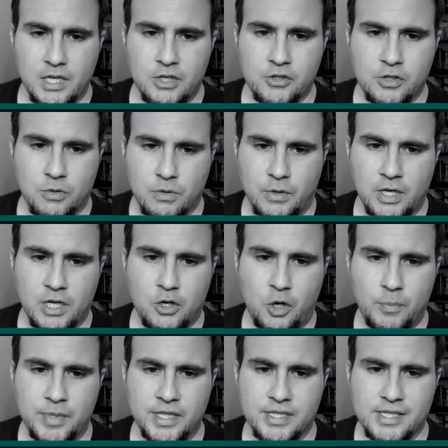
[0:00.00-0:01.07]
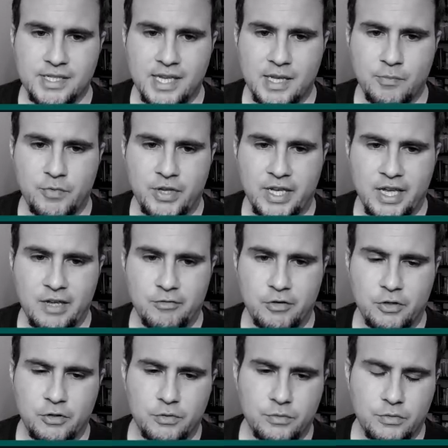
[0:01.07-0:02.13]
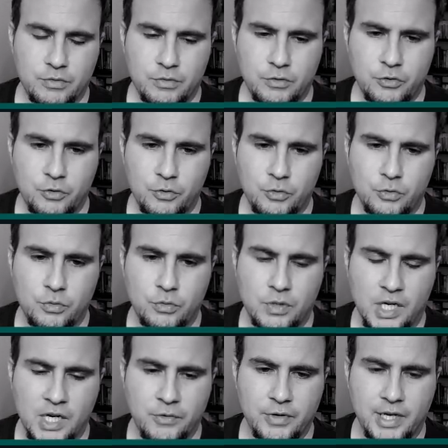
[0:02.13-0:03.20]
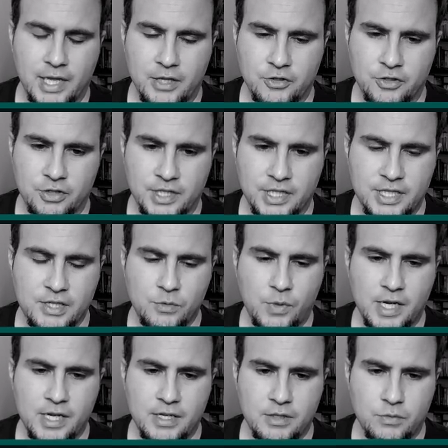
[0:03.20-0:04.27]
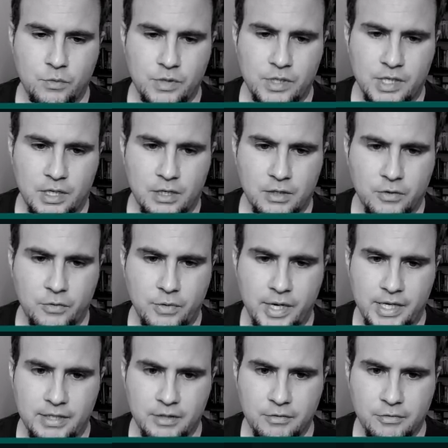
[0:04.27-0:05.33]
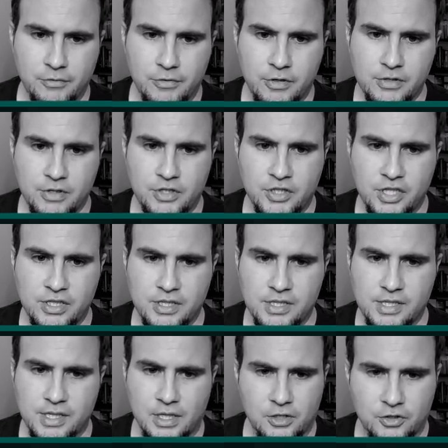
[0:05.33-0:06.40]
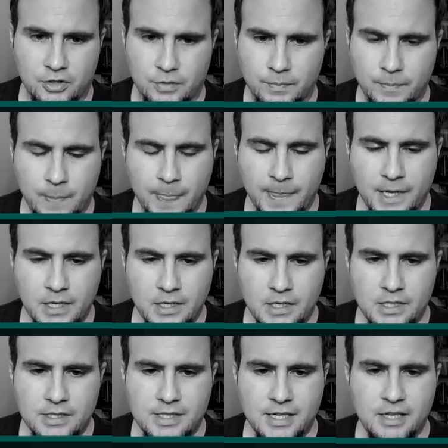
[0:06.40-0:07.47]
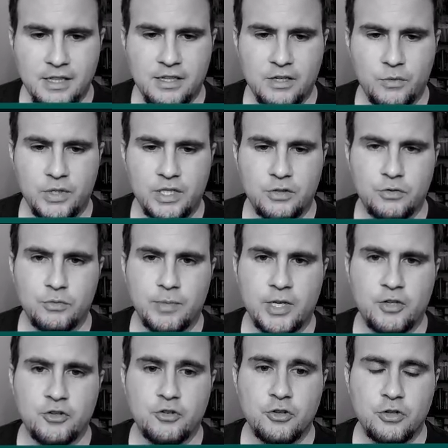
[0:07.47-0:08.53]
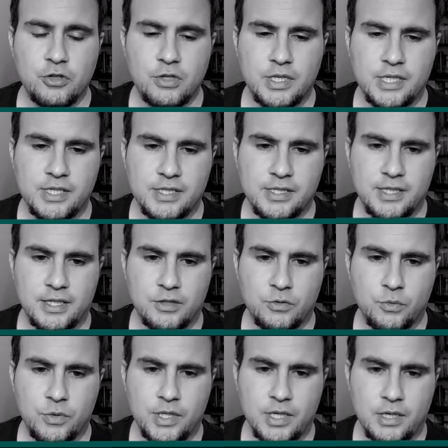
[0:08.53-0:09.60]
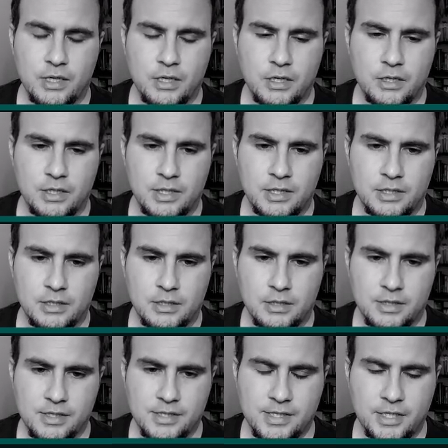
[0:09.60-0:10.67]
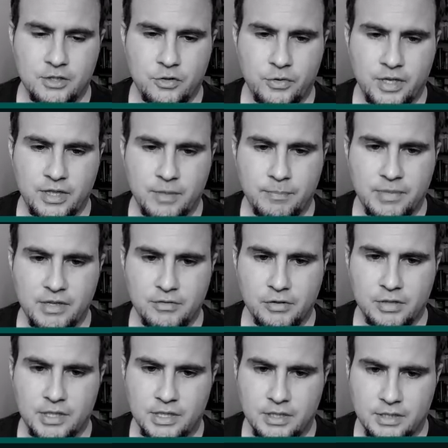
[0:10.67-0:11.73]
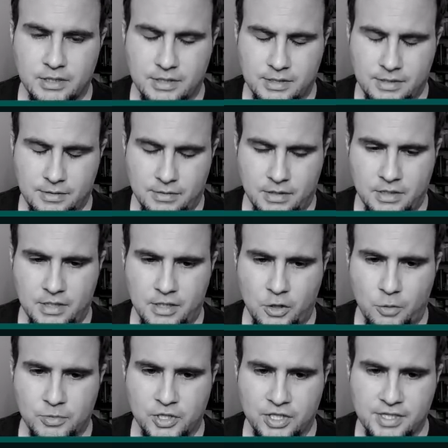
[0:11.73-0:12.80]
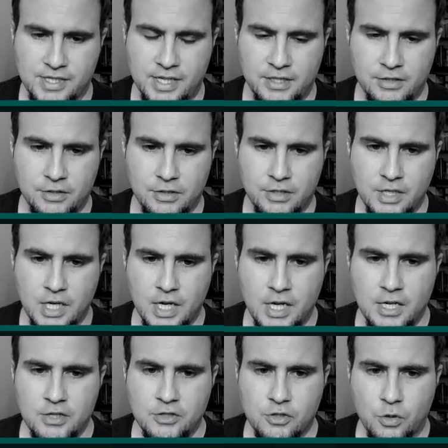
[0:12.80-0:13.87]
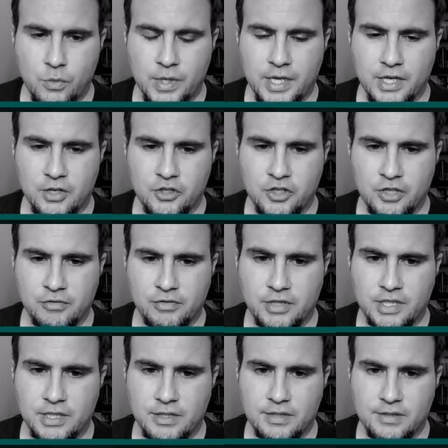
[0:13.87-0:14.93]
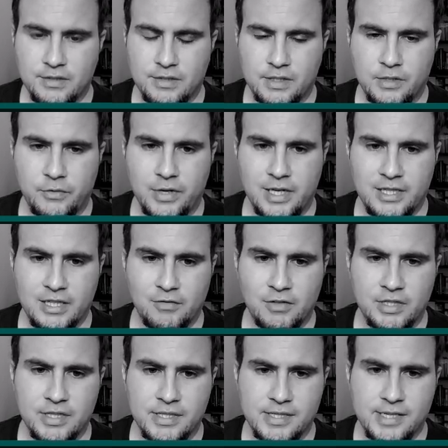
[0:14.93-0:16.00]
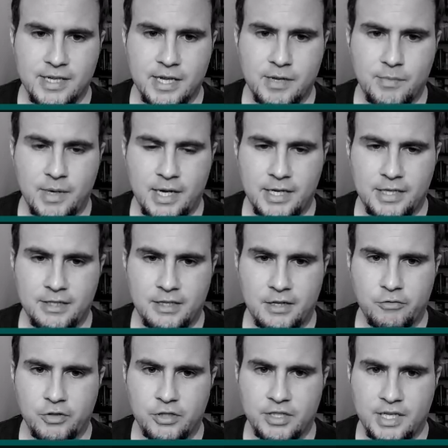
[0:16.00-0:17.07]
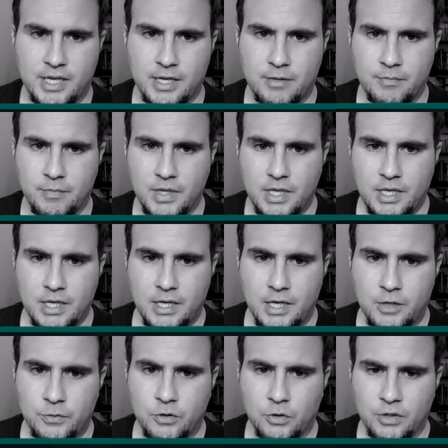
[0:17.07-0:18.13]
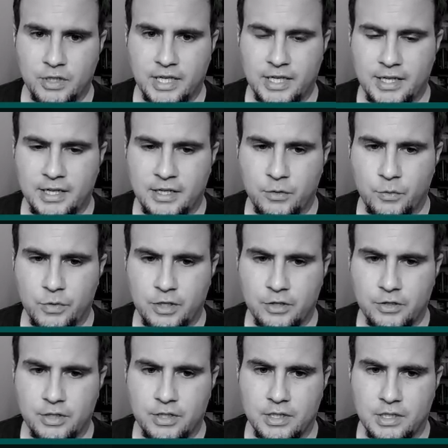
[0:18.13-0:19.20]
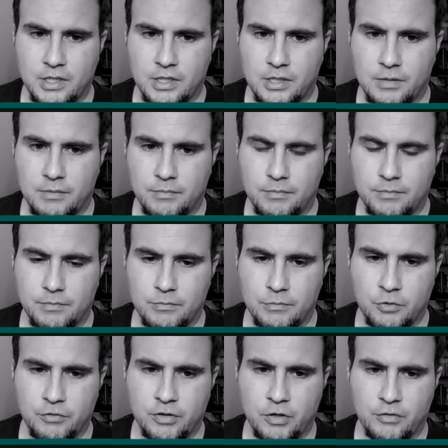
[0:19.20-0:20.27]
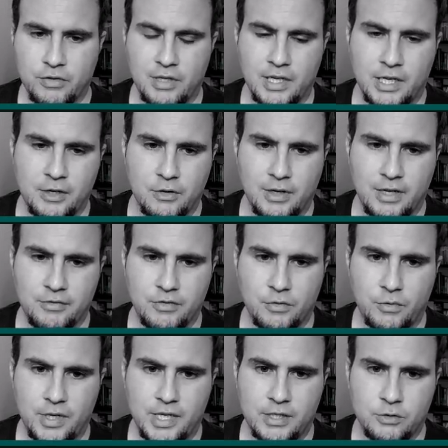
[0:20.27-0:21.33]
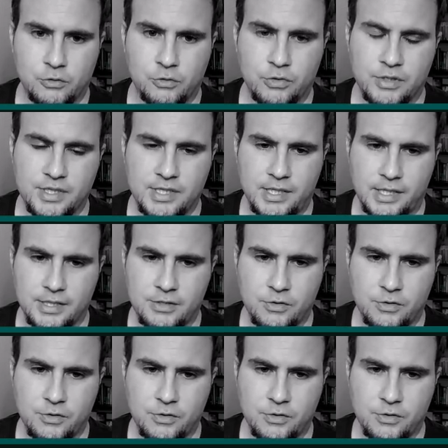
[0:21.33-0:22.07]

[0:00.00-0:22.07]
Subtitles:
So we want to copy the same behavior to Unreal Engine. This is why we are creating first just a section. Second thing we need to make sure is that we are centering the pivot in the object center, so we can shift it relatively the same height every time, and we don't get any weird moving of the ladder left or right or to the side.